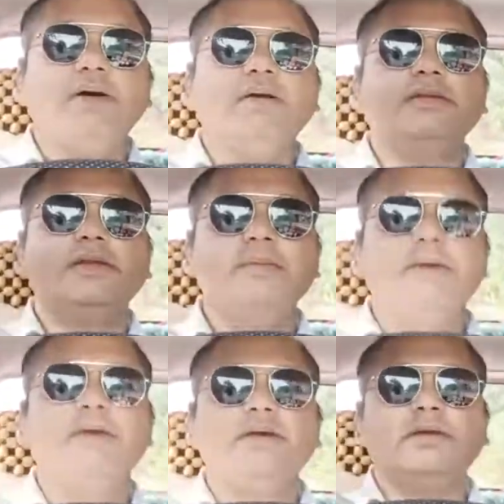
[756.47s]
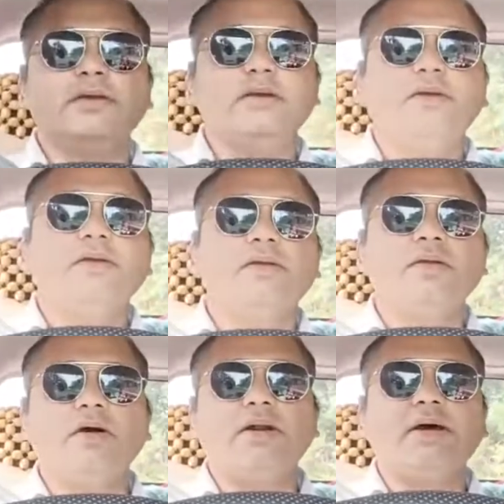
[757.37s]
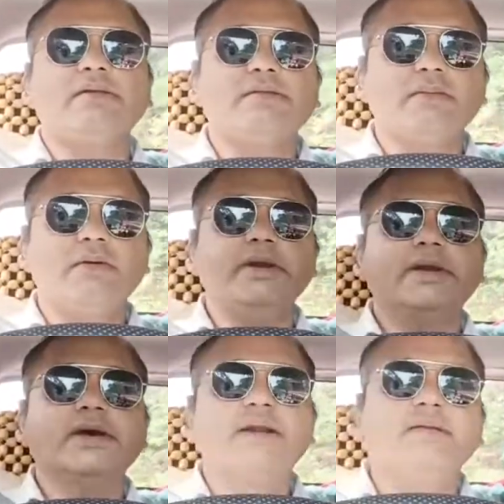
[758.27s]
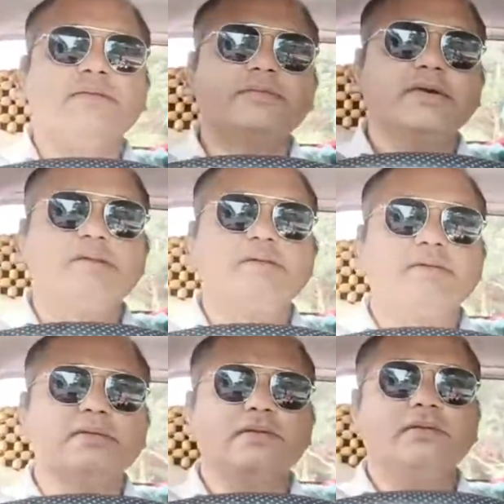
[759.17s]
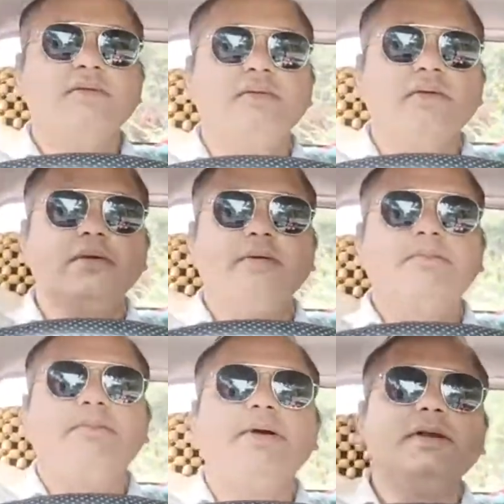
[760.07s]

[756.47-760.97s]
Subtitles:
they may not ask about data classification, but